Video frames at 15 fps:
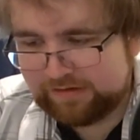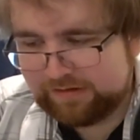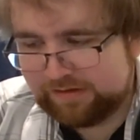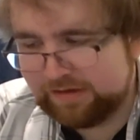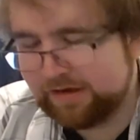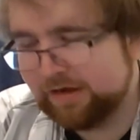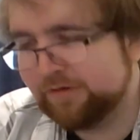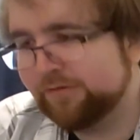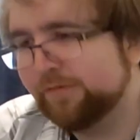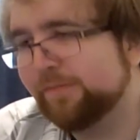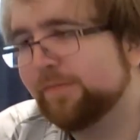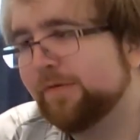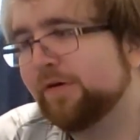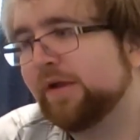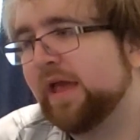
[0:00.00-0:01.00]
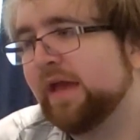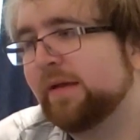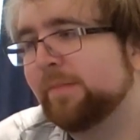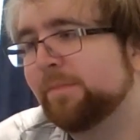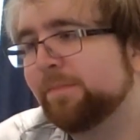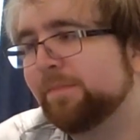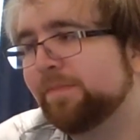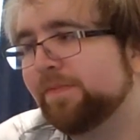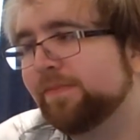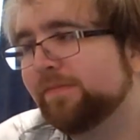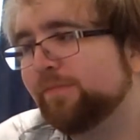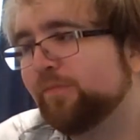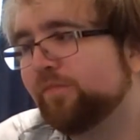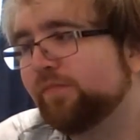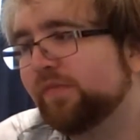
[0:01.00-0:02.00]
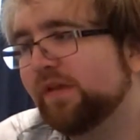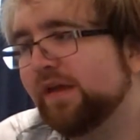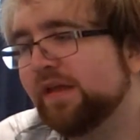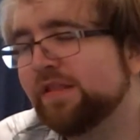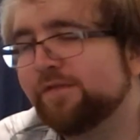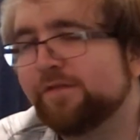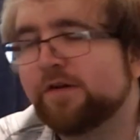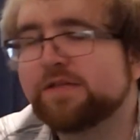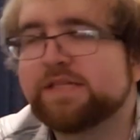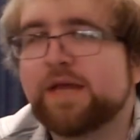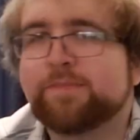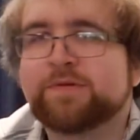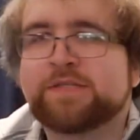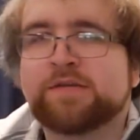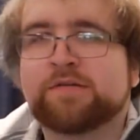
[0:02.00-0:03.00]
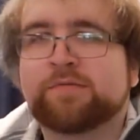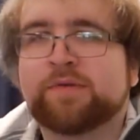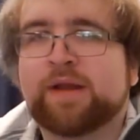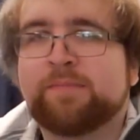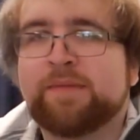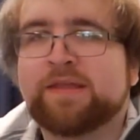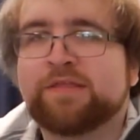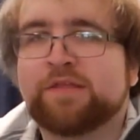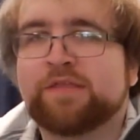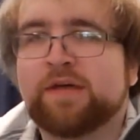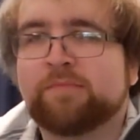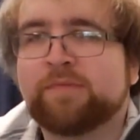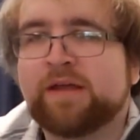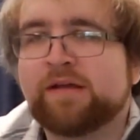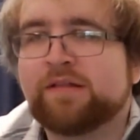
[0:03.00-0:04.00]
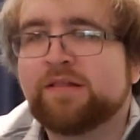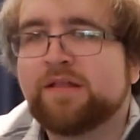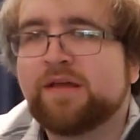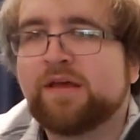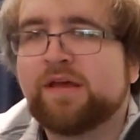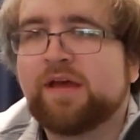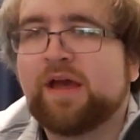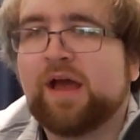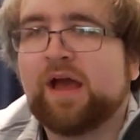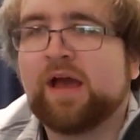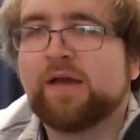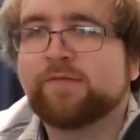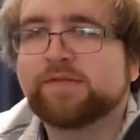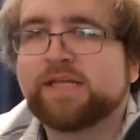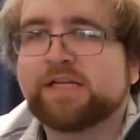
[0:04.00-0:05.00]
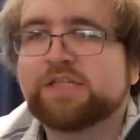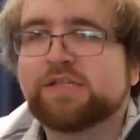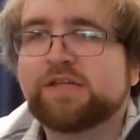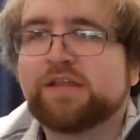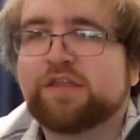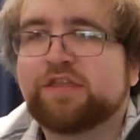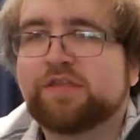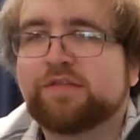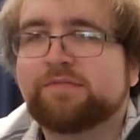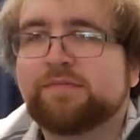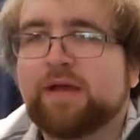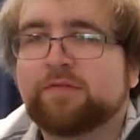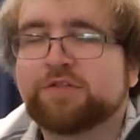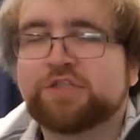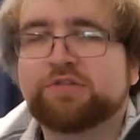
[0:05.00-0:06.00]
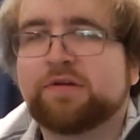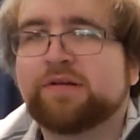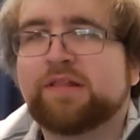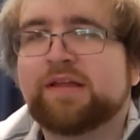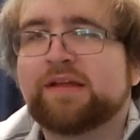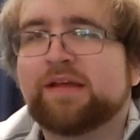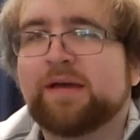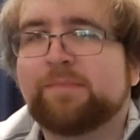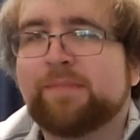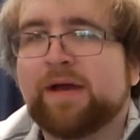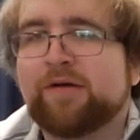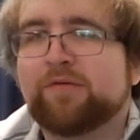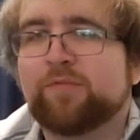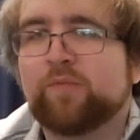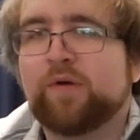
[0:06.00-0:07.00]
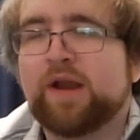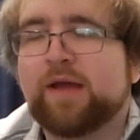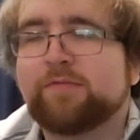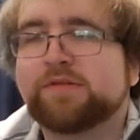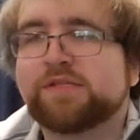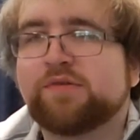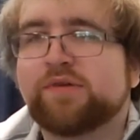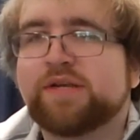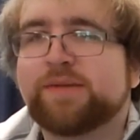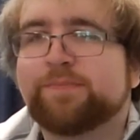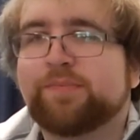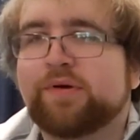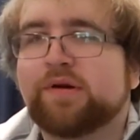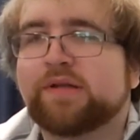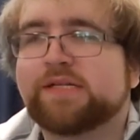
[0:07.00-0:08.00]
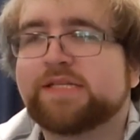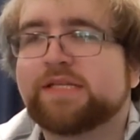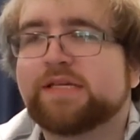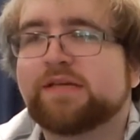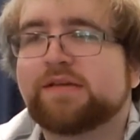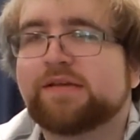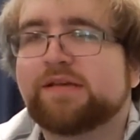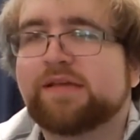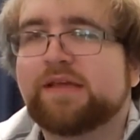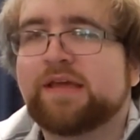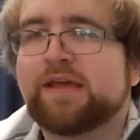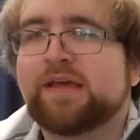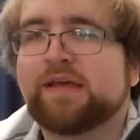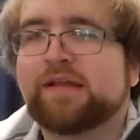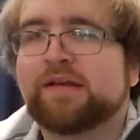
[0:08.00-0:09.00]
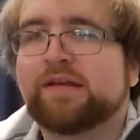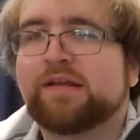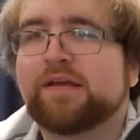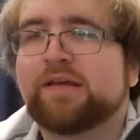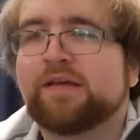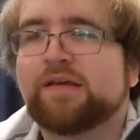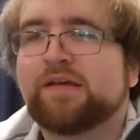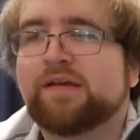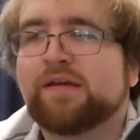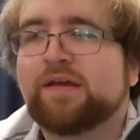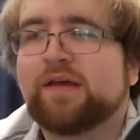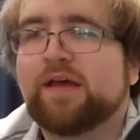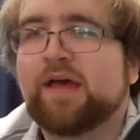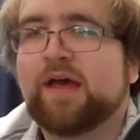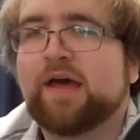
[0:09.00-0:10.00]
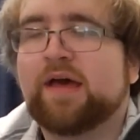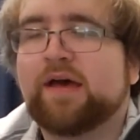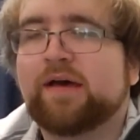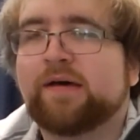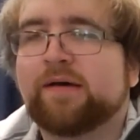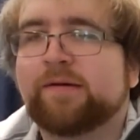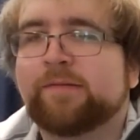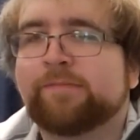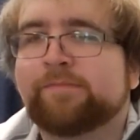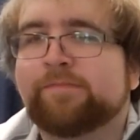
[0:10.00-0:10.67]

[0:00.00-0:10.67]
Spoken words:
you know, okay, in the first episode when I made the thumbnail, I was struggling about what I was going to put in, like,